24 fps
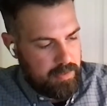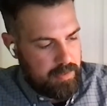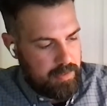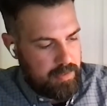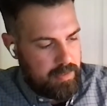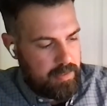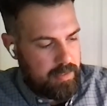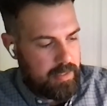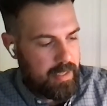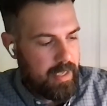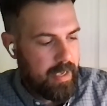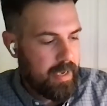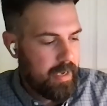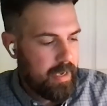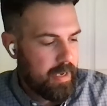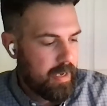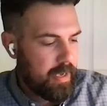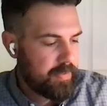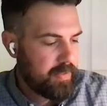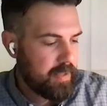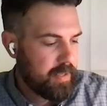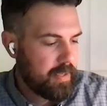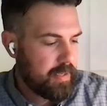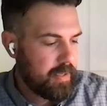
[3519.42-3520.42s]
yeah, I
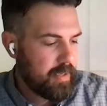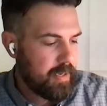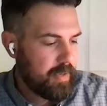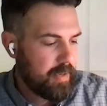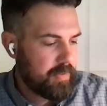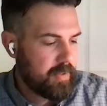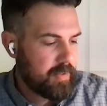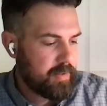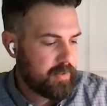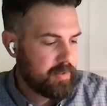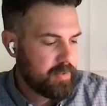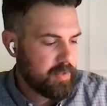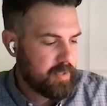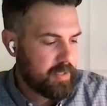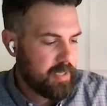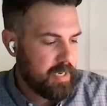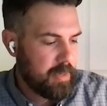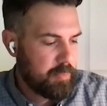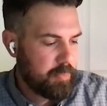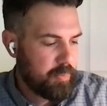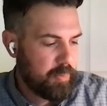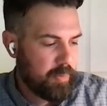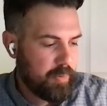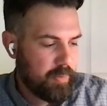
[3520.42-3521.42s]
think there's a
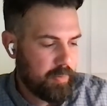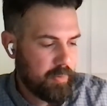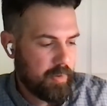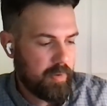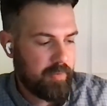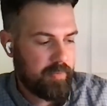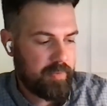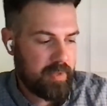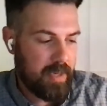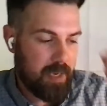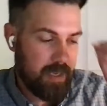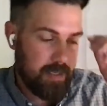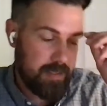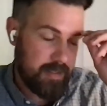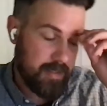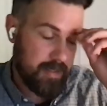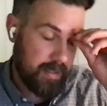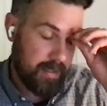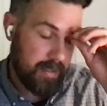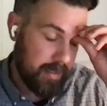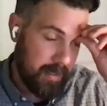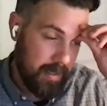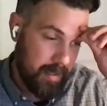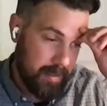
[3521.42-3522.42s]
couple of dots to
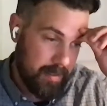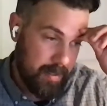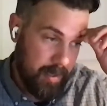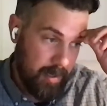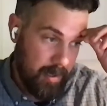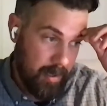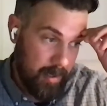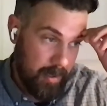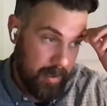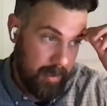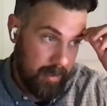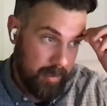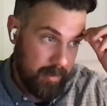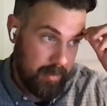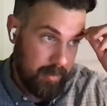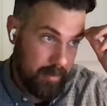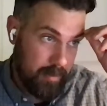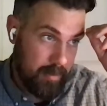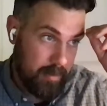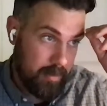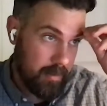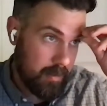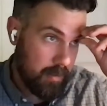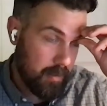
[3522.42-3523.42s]
connect here
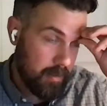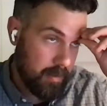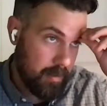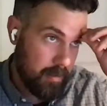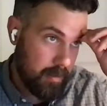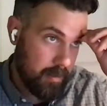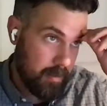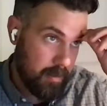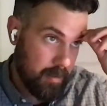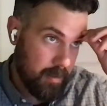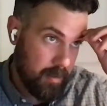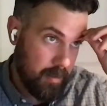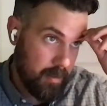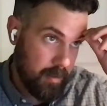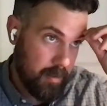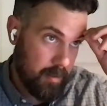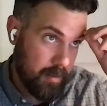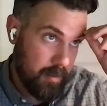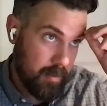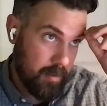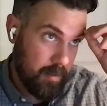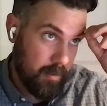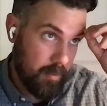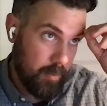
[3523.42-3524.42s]

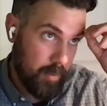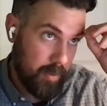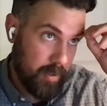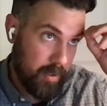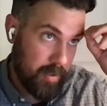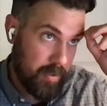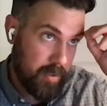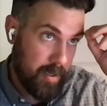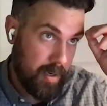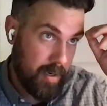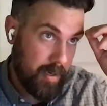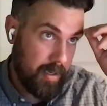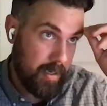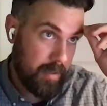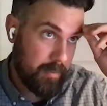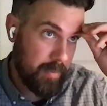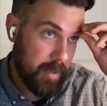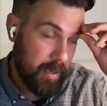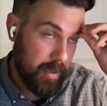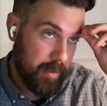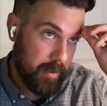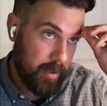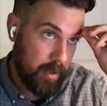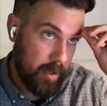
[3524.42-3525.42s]
when you're talking
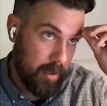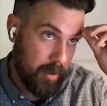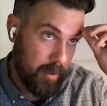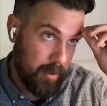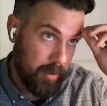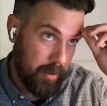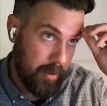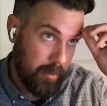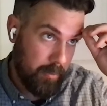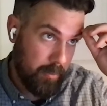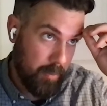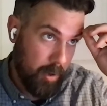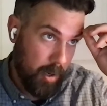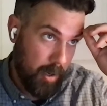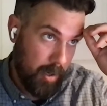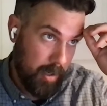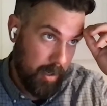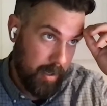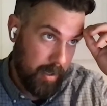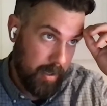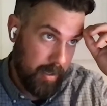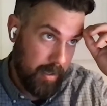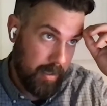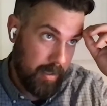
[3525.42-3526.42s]
about the
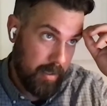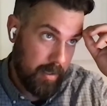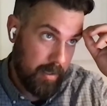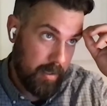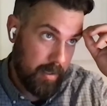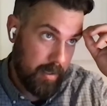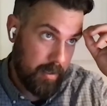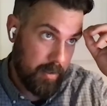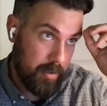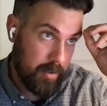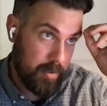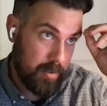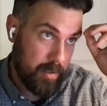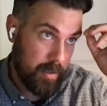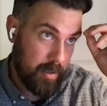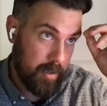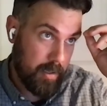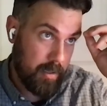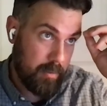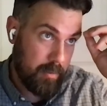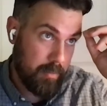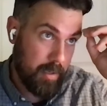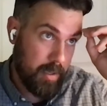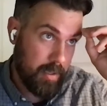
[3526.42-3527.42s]
market, and you're
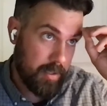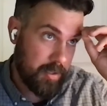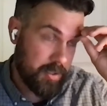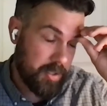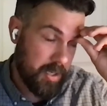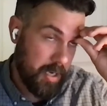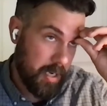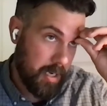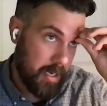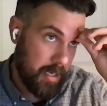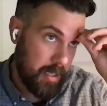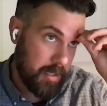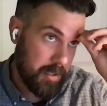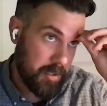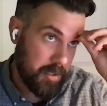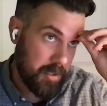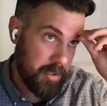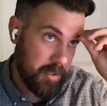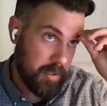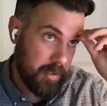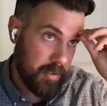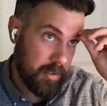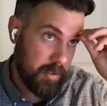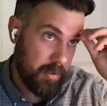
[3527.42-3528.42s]
talking about
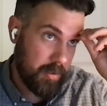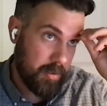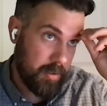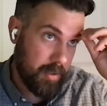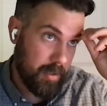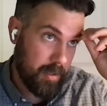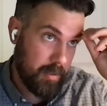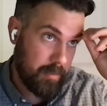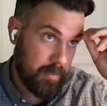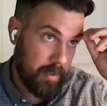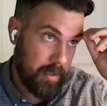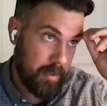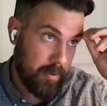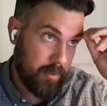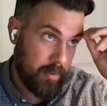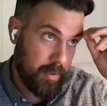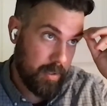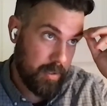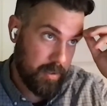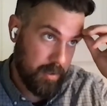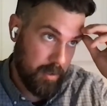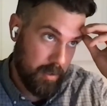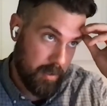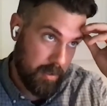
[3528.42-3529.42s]
change, and then you're talking about
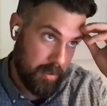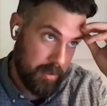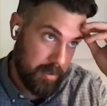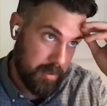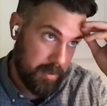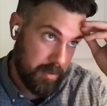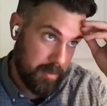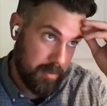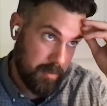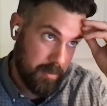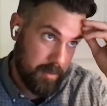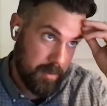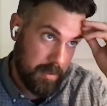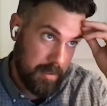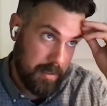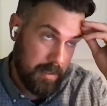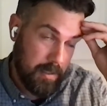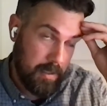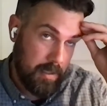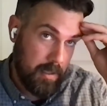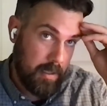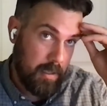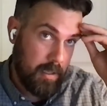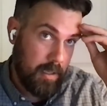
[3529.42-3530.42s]
research,
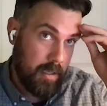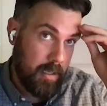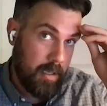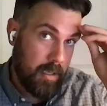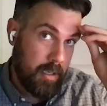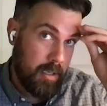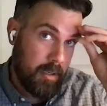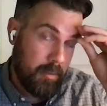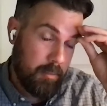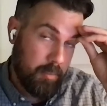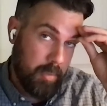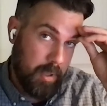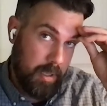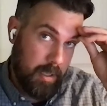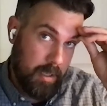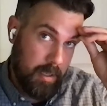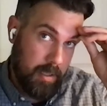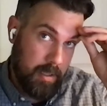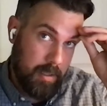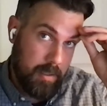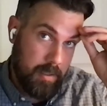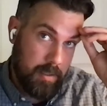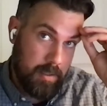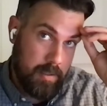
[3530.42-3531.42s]

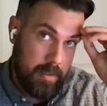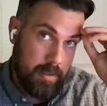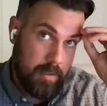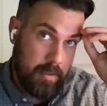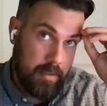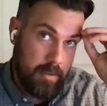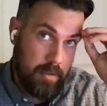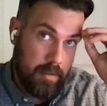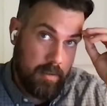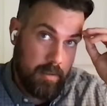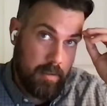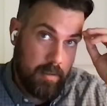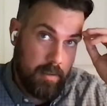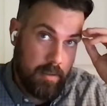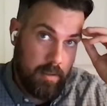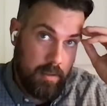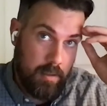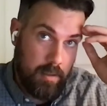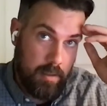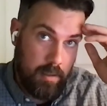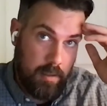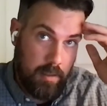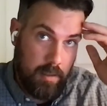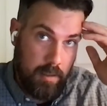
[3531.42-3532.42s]
because
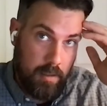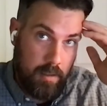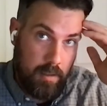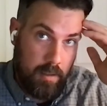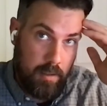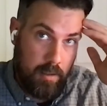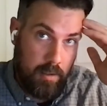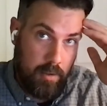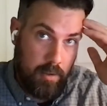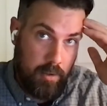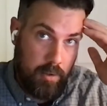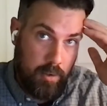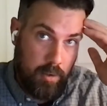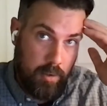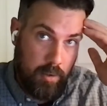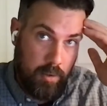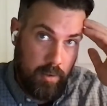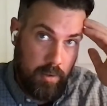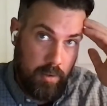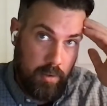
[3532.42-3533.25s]
your